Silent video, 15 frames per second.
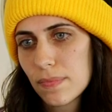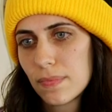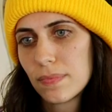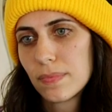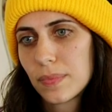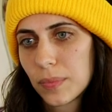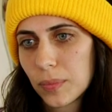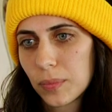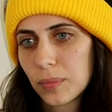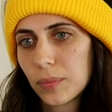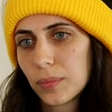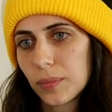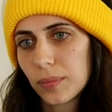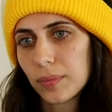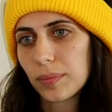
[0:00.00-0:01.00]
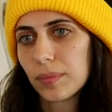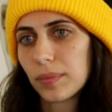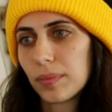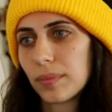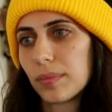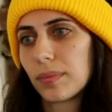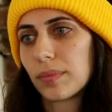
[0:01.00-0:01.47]

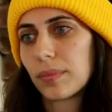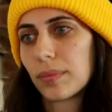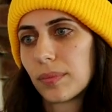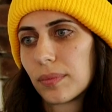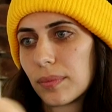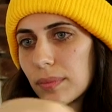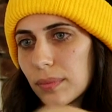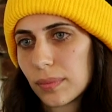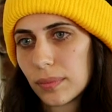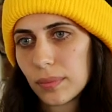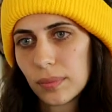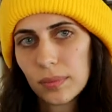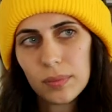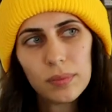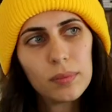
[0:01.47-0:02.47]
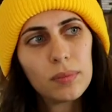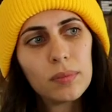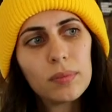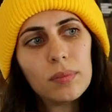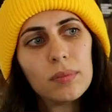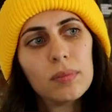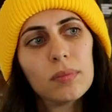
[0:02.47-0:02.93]

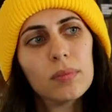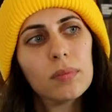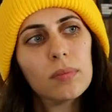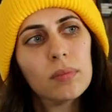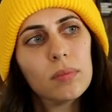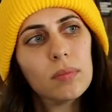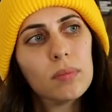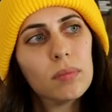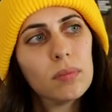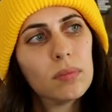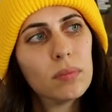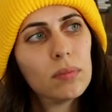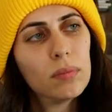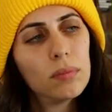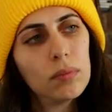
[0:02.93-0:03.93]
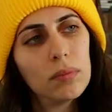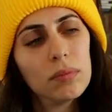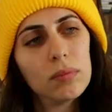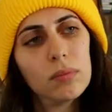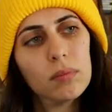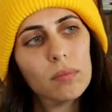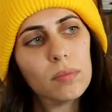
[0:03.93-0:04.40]

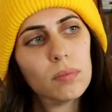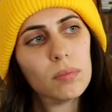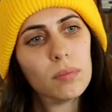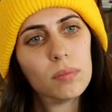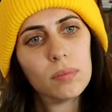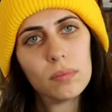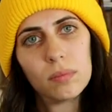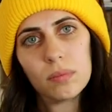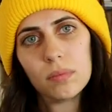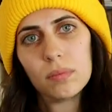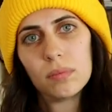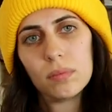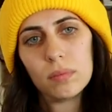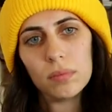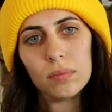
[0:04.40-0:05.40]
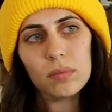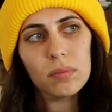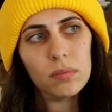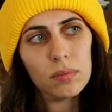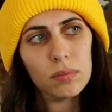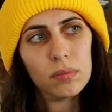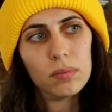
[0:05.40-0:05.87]

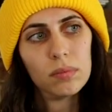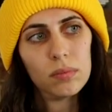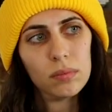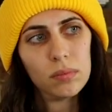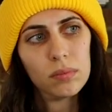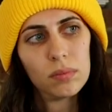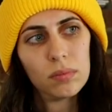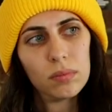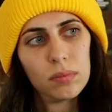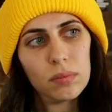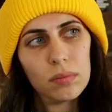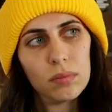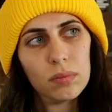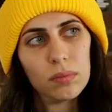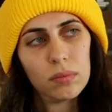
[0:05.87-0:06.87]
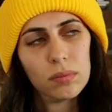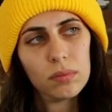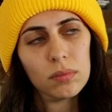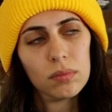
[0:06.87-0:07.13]
This person isn't speaking.